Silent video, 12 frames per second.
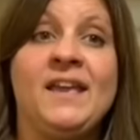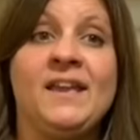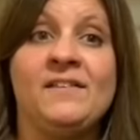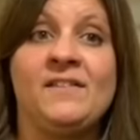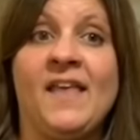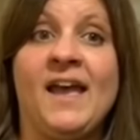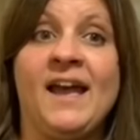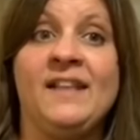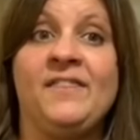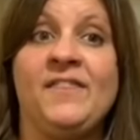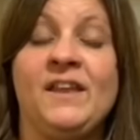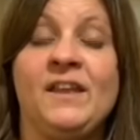is that
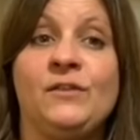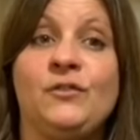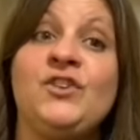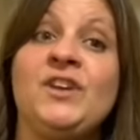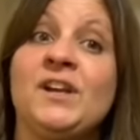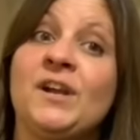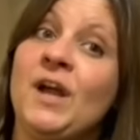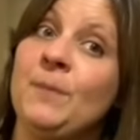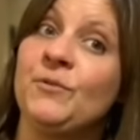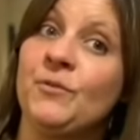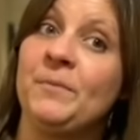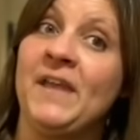the cheetah comes
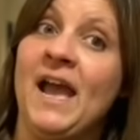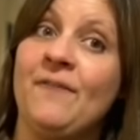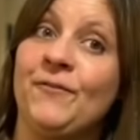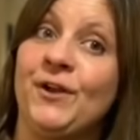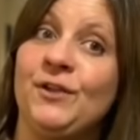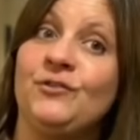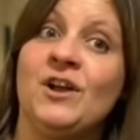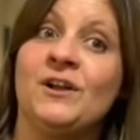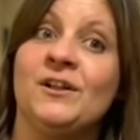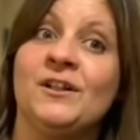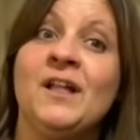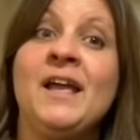from the African
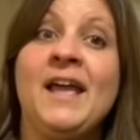jungle,